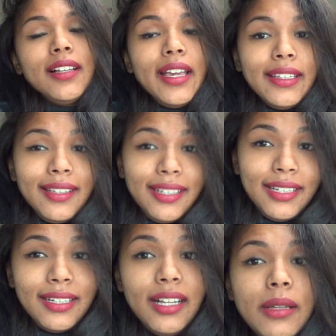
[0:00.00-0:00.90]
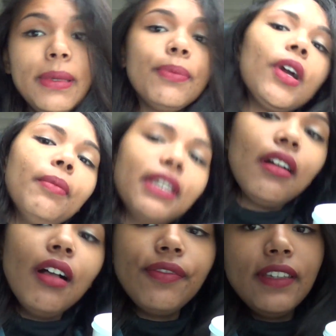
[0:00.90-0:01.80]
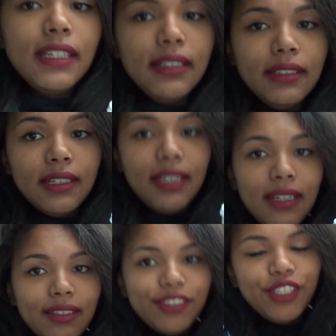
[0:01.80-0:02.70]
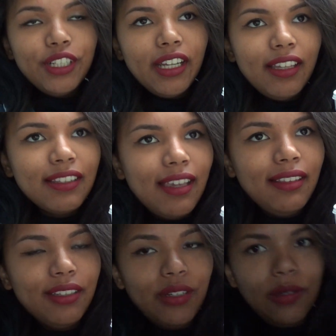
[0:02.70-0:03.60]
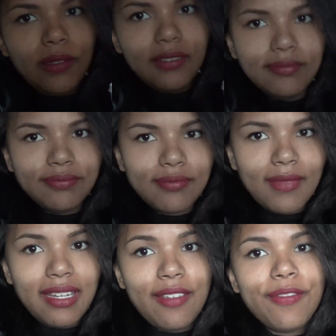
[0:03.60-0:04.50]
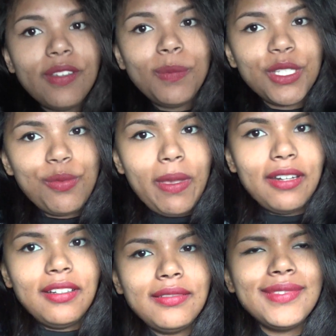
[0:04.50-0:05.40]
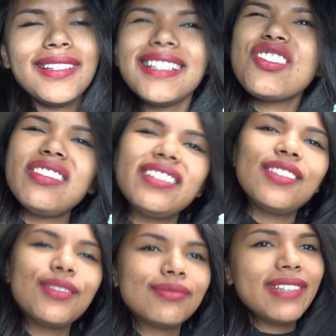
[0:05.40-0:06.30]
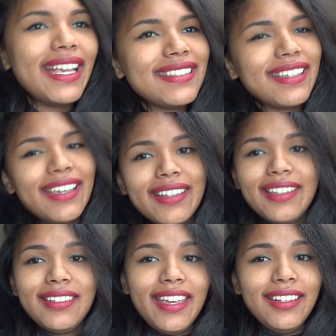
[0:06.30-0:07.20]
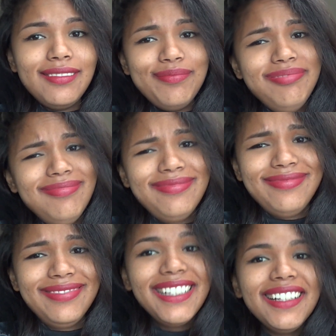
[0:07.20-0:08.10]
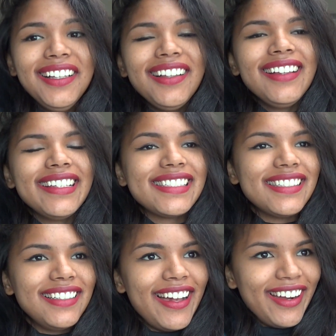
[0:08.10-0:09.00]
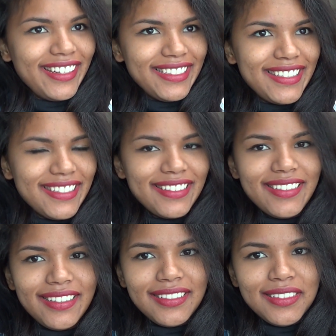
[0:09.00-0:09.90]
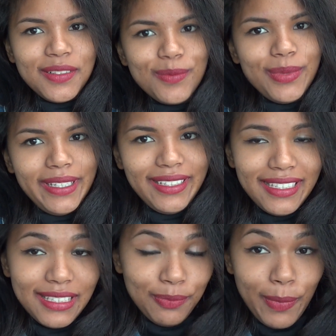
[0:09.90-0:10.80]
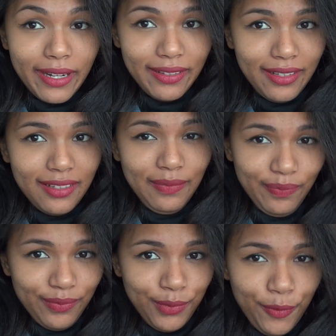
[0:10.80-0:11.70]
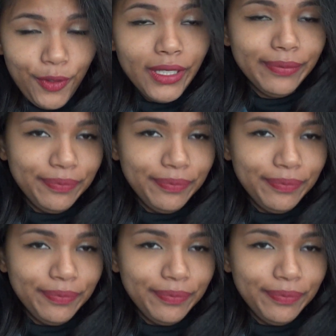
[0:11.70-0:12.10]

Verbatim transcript: I, hubby brought me coffee, and I took a Tylenol, and I feel much better. No, actually no, it hasn't kicked in yet. It still hurts, but it's better than before.